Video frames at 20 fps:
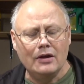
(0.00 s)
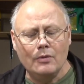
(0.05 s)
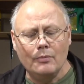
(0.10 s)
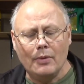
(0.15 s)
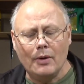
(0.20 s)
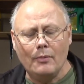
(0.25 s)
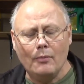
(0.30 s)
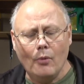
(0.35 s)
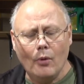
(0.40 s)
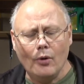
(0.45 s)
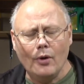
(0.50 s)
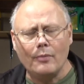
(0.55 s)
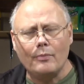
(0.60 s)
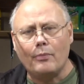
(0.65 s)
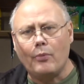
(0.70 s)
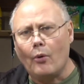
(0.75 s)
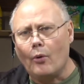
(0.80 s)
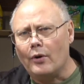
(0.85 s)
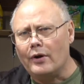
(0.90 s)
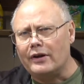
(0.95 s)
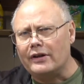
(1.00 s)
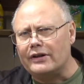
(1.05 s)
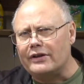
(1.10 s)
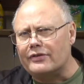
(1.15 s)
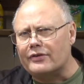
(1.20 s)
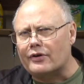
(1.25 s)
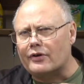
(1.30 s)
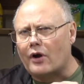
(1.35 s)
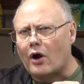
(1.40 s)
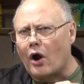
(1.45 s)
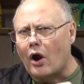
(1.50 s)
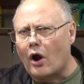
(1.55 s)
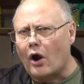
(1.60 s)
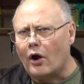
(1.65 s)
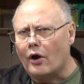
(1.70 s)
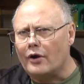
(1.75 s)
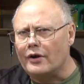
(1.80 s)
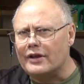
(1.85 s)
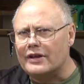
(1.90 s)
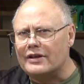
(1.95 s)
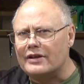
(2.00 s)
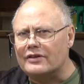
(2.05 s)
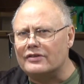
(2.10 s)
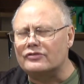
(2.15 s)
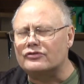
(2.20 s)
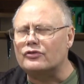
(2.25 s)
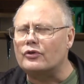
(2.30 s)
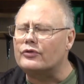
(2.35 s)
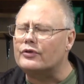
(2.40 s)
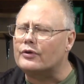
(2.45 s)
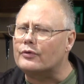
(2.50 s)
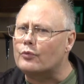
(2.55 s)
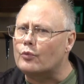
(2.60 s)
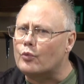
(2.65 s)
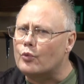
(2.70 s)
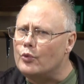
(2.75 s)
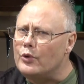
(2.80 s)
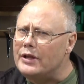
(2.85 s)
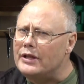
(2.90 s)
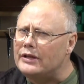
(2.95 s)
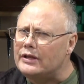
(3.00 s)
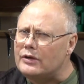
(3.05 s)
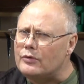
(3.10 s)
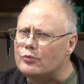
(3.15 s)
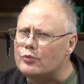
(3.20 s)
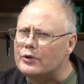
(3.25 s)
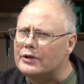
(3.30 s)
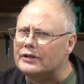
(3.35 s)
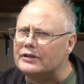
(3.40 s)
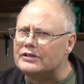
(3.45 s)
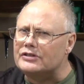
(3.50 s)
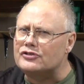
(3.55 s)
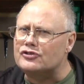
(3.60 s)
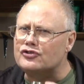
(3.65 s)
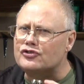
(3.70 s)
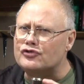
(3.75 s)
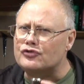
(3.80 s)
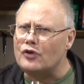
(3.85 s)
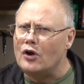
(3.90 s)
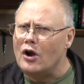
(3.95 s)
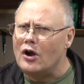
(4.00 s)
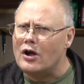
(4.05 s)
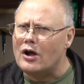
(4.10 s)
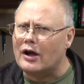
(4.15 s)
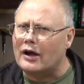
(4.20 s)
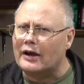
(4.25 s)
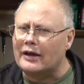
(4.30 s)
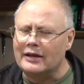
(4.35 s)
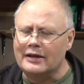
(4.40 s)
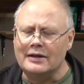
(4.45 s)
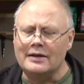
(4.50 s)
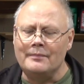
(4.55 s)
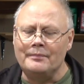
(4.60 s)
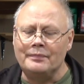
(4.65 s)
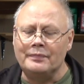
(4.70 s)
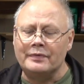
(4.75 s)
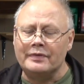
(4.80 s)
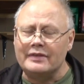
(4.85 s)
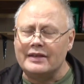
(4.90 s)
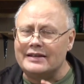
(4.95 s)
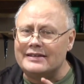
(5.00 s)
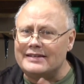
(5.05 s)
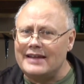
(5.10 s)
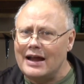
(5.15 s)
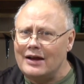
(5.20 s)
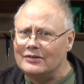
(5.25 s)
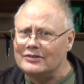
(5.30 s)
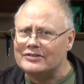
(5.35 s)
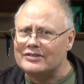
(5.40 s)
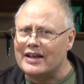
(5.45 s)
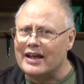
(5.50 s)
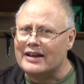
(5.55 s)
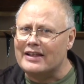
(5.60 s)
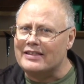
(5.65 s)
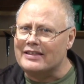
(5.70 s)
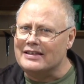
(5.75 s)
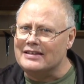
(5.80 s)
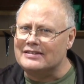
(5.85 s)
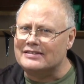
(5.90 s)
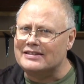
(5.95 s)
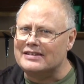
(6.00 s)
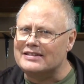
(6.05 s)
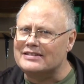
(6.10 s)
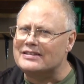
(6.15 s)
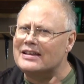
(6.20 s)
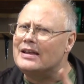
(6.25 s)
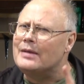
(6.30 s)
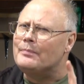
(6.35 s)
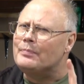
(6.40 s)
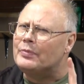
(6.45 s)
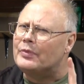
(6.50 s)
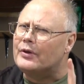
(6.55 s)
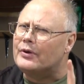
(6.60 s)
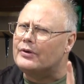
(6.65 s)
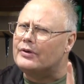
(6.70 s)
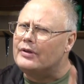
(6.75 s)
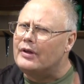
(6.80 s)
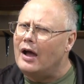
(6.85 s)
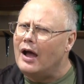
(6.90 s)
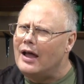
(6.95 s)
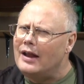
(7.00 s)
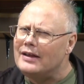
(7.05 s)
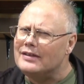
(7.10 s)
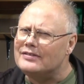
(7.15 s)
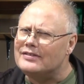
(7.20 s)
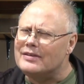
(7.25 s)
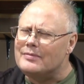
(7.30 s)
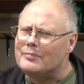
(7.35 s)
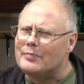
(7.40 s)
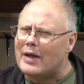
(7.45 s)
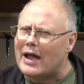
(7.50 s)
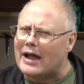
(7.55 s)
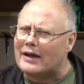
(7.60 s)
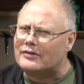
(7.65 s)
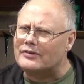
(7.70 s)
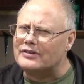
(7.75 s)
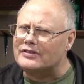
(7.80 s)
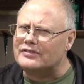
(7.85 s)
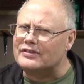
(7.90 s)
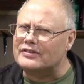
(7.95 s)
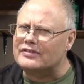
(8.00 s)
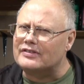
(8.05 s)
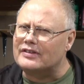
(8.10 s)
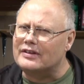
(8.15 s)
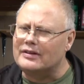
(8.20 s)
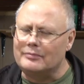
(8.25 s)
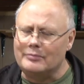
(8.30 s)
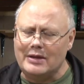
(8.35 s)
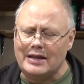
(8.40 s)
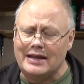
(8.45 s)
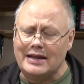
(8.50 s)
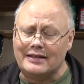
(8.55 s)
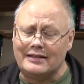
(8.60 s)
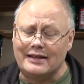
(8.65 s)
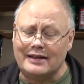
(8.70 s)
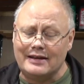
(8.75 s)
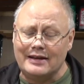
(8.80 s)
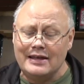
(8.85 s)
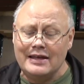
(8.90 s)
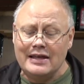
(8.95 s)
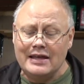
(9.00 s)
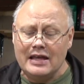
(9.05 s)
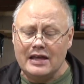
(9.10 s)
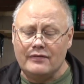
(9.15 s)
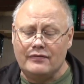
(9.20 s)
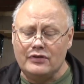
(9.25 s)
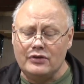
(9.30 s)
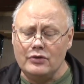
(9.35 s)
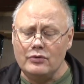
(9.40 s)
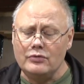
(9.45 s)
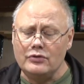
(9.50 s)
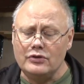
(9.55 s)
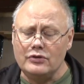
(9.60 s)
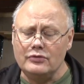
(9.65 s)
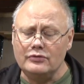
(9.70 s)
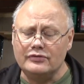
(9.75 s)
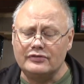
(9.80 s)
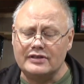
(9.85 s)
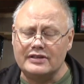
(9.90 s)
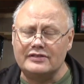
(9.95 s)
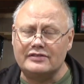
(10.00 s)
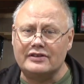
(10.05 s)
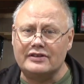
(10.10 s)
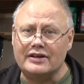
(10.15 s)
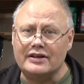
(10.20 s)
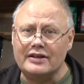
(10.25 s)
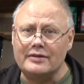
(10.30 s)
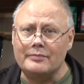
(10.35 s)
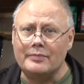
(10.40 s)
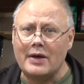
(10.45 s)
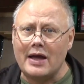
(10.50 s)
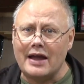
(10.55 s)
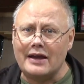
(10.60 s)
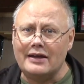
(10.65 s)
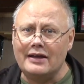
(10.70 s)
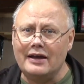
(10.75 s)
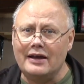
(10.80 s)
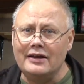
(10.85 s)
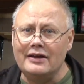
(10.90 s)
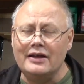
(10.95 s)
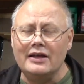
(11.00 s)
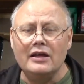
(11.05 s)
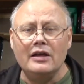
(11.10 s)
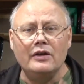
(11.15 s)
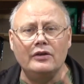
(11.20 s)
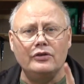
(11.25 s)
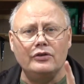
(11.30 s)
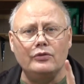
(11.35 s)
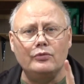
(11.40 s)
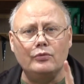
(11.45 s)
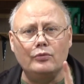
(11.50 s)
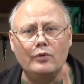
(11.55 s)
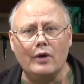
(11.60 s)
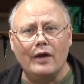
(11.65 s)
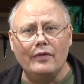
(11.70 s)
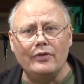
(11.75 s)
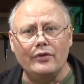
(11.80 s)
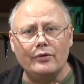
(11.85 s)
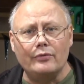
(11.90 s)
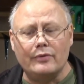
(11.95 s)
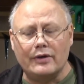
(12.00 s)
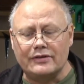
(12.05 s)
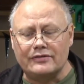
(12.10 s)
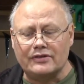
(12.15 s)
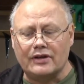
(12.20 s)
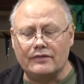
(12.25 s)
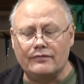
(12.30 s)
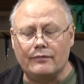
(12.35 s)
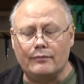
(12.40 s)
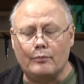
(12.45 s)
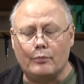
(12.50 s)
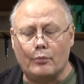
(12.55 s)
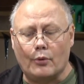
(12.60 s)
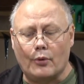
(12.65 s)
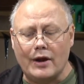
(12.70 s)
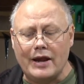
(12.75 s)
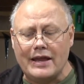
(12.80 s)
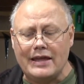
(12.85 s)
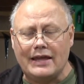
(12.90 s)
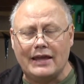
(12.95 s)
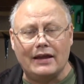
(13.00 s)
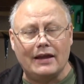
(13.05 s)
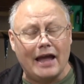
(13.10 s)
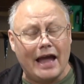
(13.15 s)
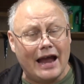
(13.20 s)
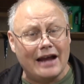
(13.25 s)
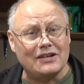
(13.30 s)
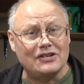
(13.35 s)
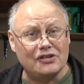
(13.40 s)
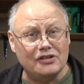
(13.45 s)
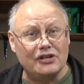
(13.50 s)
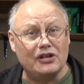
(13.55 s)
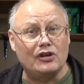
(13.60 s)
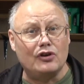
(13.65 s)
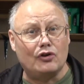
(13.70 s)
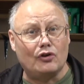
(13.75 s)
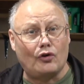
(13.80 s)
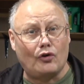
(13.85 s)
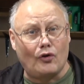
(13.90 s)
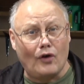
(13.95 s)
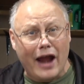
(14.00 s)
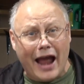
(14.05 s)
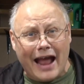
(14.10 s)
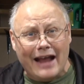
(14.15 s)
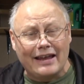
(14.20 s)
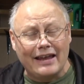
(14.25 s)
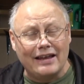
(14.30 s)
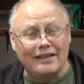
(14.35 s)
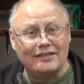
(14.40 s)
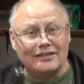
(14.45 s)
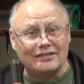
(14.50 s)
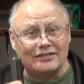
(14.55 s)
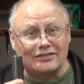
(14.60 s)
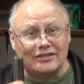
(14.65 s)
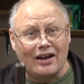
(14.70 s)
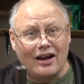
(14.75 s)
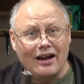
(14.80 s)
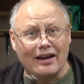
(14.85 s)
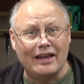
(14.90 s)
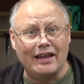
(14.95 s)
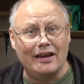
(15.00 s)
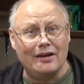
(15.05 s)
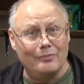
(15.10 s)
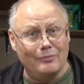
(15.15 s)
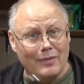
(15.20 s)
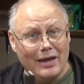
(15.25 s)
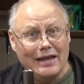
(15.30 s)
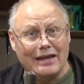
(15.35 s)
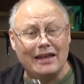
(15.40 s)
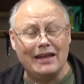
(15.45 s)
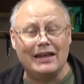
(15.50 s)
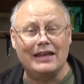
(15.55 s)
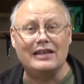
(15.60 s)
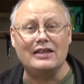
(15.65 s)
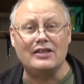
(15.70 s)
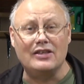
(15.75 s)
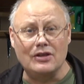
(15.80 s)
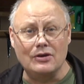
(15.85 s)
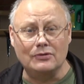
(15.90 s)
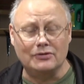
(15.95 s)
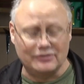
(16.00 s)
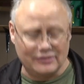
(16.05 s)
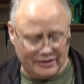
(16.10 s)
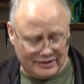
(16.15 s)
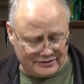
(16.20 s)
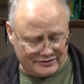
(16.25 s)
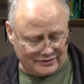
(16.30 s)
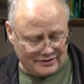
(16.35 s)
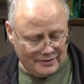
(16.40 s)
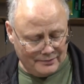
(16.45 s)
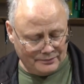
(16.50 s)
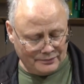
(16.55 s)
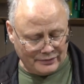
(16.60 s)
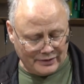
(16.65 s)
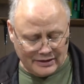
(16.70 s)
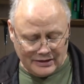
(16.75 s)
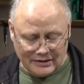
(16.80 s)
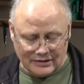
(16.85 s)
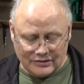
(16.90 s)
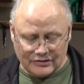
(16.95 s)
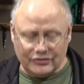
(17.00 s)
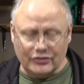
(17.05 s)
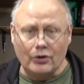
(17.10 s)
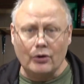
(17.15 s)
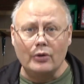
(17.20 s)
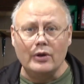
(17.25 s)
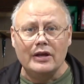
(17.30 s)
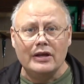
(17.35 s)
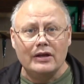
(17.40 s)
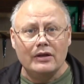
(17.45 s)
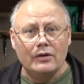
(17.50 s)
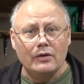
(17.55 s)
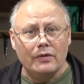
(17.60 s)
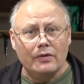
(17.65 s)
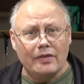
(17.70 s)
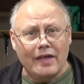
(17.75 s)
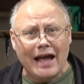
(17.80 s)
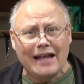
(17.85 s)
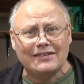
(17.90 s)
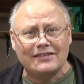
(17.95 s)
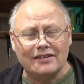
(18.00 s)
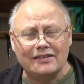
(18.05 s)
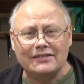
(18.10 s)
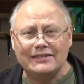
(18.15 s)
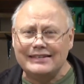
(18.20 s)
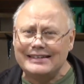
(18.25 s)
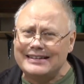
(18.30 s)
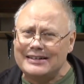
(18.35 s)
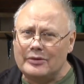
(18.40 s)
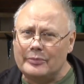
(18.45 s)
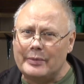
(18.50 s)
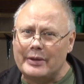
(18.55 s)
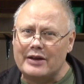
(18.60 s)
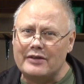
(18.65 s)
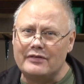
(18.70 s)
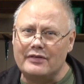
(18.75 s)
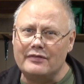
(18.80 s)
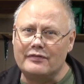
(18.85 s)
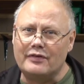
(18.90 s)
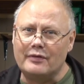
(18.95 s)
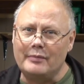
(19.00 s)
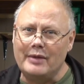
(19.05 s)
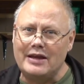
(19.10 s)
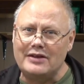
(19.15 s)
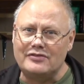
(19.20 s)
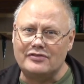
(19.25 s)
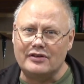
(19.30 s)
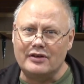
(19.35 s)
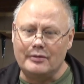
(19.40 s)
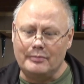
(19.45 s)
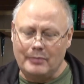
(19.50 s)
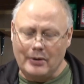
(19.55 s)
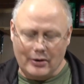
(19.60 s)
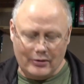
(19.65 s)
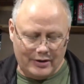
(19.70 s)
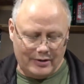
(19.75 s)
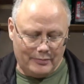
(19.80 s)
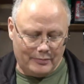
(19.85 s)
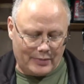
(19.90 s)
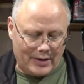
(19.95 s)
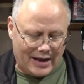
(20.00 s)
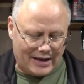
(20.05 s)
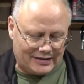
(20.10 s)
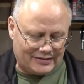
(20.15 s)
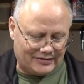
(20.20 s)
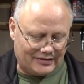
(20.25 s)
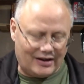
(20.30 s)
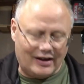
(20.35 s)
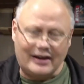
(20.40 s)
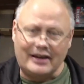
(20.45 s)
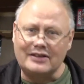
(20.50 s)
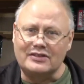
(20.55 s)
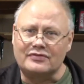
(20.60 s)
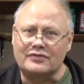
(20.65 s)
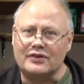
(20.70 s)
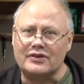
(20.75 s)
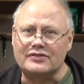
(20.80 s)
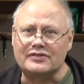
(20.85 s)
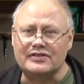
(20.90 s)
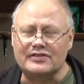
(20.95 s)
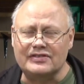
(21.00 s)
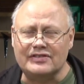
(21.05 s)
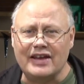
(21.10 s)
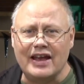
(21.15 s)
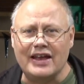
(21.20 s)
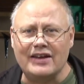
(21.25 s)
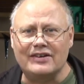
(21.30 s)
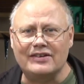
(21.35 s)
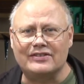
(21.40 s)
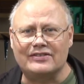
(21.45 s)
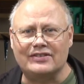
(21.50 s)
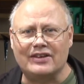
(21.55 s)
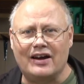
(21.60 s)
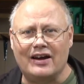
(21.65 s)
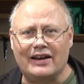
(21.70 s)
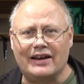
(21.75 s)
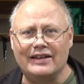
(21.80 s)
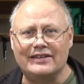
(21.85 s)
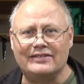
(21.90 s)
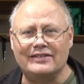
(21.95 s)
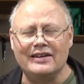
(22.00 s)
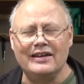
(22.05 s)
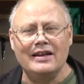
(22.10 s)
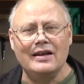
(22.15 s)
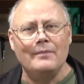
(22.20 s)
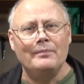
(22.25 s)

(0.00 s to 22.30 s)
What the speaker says: But more importantly, they're hardened, so they're really, really strong. The downside of these is they're not as impact resistant, meaning that if you use these in an impact gun, you run the risk of breaking, actually cracking the socket and making it useless. So that's a little bit of information about impact sockets versus standard sockets.